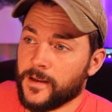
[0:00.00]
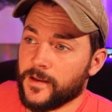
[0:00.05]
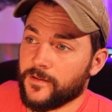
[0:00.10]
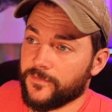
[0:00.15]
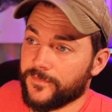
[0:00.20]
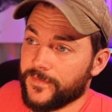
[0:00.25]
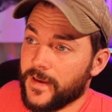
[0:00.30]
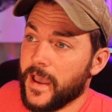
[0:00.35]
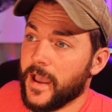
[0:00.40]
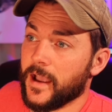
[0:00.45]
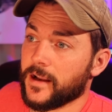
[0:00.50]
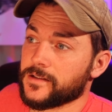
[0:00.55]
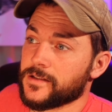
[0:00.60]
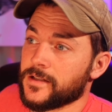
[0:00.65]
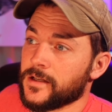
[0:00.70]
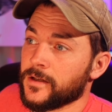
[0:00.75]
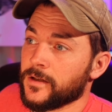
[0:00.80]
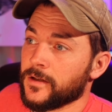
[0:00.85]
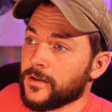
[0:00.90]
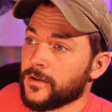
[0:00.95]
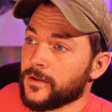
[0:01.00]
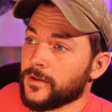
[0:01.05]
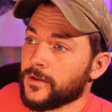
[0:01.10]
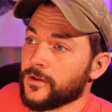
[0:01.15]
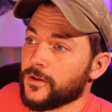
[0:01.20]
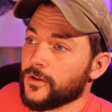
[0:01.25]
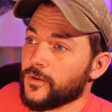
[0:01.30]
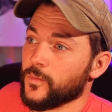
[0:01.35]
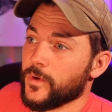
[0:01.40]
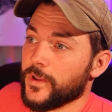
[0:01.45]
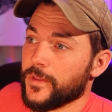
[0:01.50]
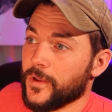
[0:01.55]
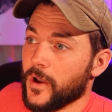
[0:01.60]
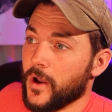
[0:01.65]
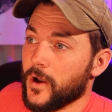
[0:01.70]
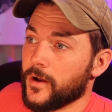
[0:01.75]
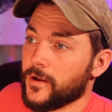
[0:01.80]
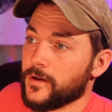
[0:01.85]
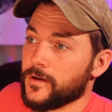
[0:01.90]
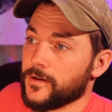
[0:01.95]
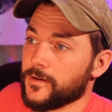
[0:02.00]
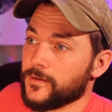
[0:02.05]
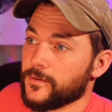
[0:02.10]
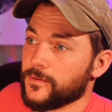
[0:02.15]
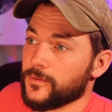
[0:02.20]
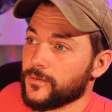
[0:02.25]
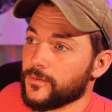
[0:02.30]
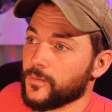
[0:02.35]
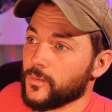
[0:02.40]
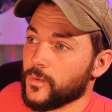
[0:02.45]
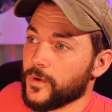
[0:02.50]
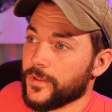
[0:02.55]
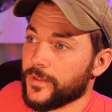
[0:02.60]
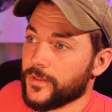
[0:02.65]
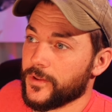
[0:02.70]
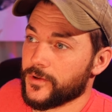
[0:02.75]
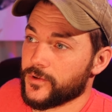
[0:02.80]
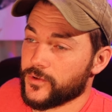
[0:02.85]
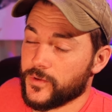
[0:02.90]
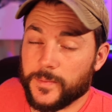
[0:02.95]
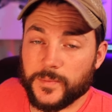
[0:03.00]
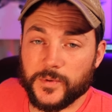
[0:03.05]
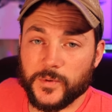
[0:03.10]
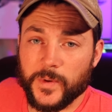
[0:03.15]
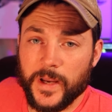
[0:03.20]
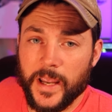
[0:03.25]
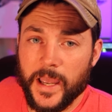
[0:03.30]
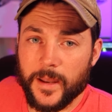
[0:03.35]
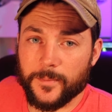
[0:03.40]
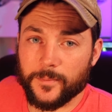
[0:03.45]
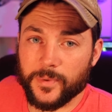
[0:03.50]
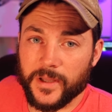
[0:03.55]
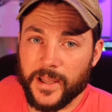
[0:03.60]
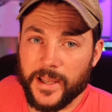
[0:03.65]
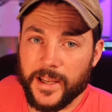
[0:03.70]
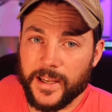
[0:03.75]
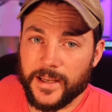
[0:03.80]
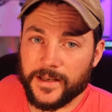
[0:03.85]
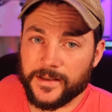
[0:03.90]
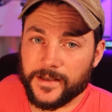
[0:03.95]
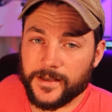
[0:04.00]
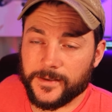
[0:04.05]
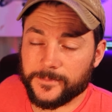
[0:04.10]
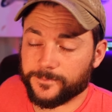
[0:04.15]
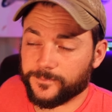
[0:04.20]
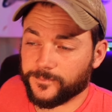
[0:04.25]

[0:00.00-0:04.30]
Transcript: In fact, we thought with the trips we had planned